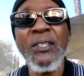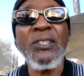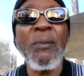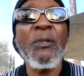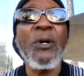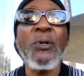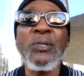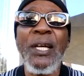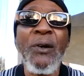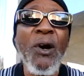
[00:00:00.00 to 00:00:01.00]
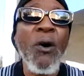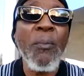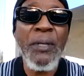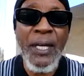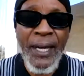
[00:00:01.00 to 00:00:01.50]
some of those that'll call
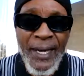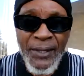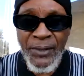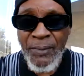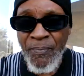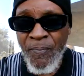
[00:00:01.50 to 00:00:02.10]
me a hater.